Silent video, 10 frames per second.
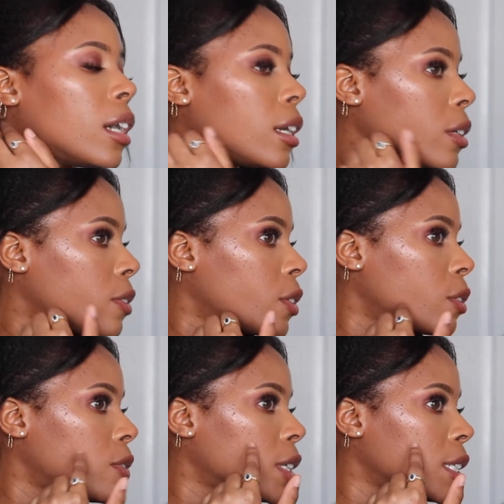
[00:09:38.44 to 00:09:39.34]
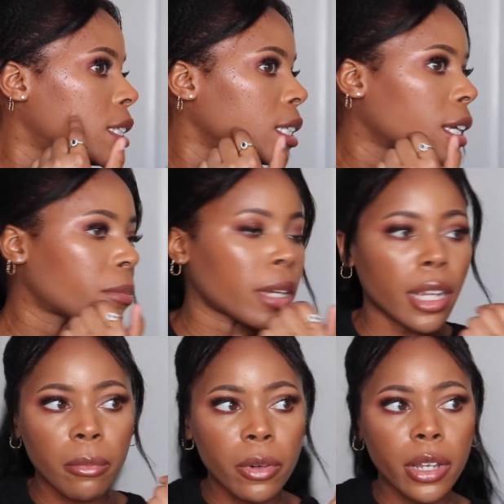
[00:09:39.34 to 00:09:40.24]
i don't even know if you can see it but i
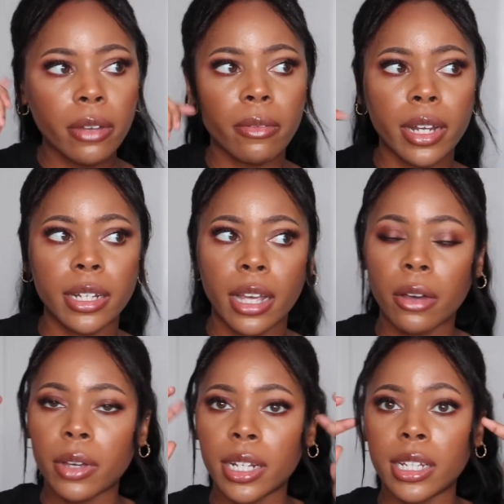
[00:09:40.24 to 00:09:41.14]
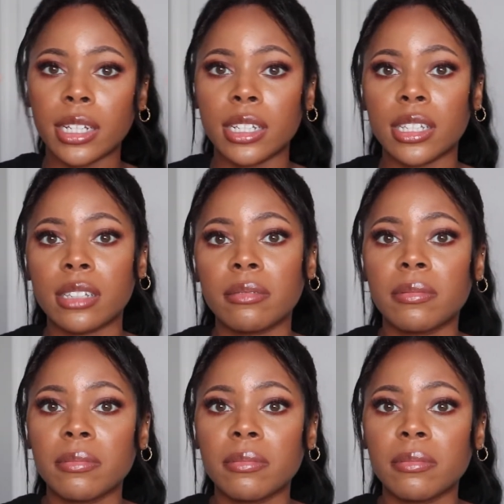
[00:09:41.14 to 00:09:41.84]
am wearing it right now and it is